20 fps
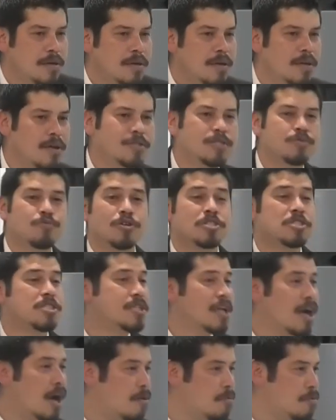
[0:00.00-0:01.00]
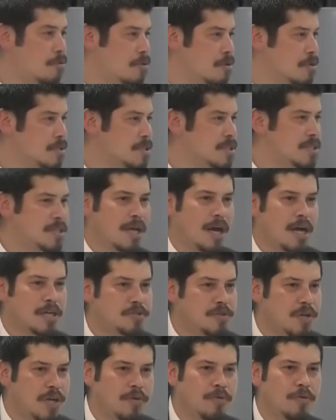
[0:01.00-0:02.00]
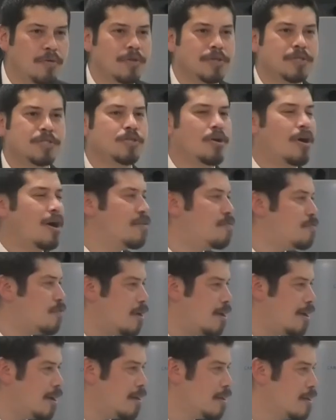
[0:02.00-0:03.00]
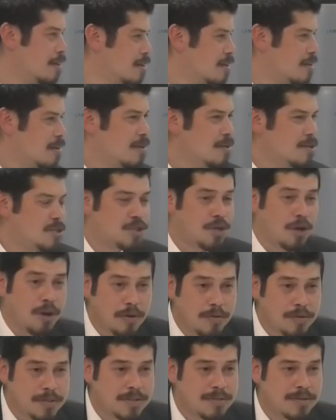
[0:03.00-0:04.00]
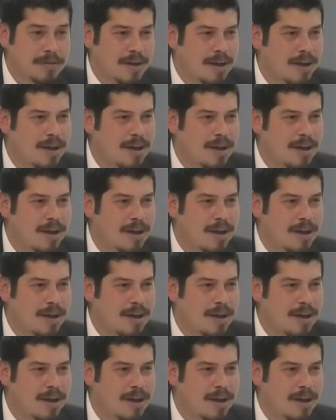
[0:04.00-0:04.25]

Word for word: you know, to watch Star Wars and Star Trek, all the sci fi shows.